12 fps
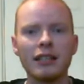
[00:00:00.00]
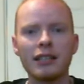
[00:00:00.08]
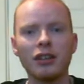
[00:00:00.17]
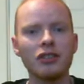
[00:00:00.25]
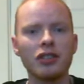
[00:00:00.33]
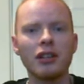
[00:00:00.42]
is
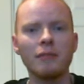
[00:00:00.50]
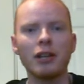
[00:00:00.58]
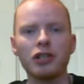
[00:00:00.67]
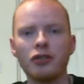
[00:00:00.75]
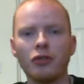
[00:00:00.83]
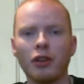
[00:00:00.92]
constantly
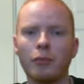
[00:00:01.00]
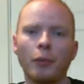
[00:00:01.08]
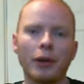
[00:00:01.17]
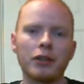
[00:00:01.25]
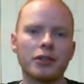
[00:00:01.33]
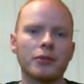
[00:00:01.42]
mentioned throughout the
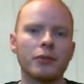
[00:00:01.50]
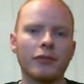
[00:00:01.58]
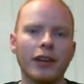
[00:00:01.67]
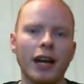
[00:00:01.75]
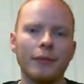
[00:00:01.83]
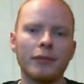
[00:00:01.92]
book because it's one of
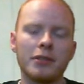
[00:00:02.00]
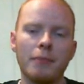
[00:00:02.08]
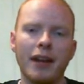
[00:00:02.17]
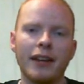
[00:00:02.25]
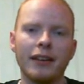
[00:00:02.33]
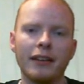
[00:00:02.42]
the captain's
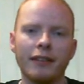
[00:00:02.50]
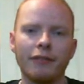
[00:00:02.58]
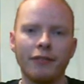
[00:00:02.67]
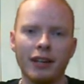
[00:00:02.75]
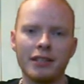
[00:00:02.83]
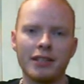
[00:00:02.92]
main
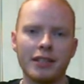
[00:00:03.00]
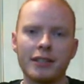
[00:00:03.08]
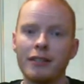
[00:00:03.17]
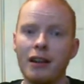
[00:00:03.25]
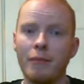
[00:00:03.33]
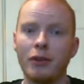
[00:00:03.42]

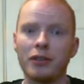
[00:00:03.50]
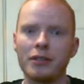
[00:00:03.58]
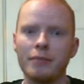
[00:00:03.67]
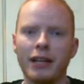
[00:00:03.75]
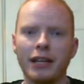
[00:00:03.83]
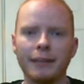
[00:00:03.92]
vices,
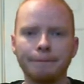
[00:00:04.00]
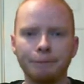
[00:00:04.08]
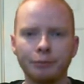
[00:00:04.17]
amongst many.